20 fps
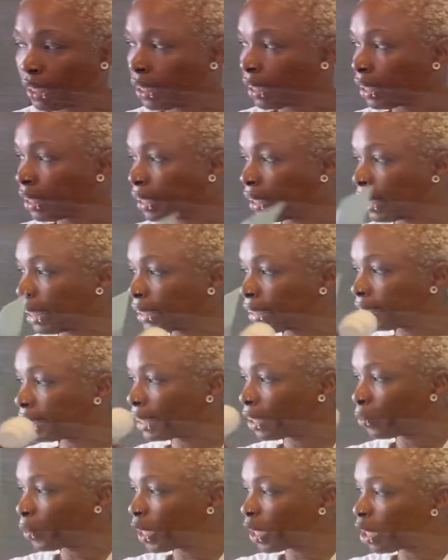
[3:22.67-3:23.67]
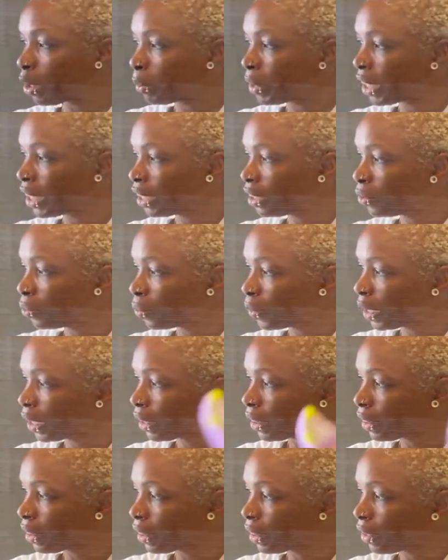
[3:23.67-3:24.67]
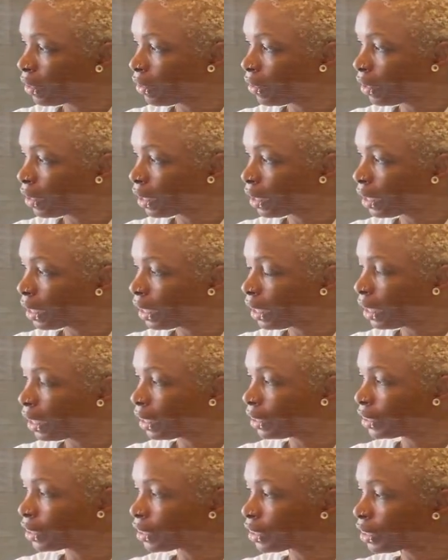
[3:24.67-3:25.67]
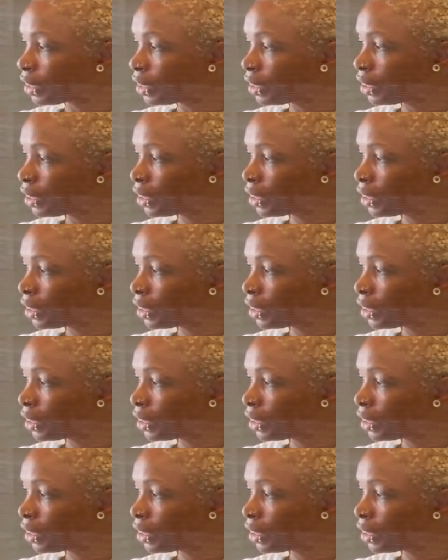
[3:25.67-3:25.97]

The next thing we're coming in with our cleanser